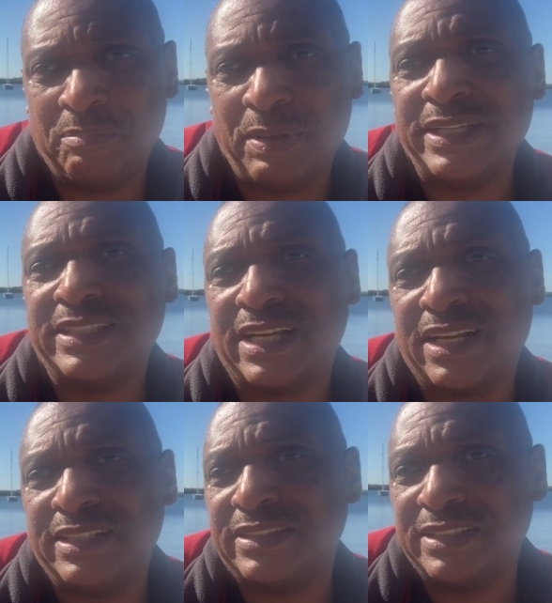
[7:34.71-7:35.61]

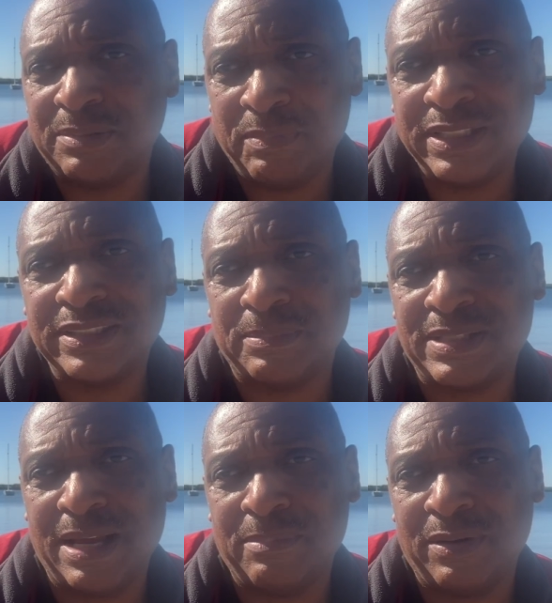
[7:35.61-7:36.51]
basically since
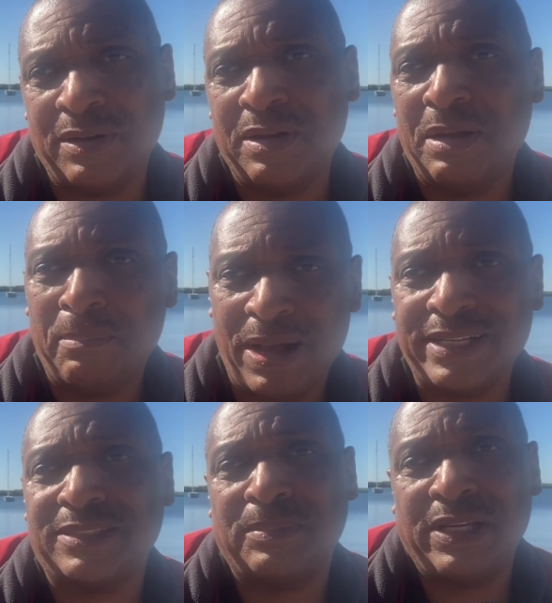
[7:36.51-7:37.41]
mid-September,
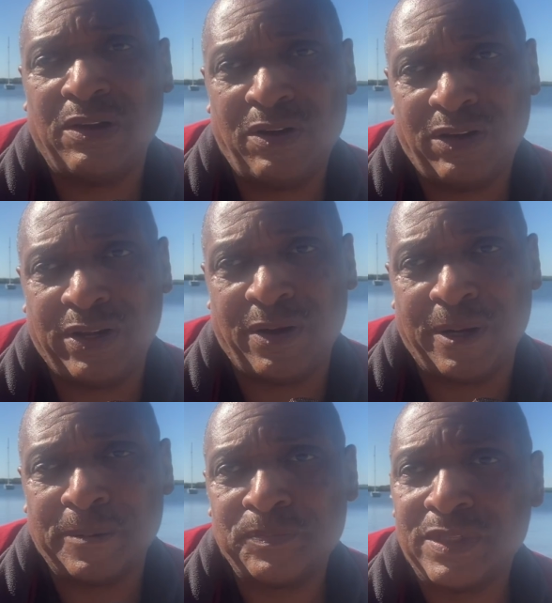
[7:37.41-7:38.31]
possibly earlier.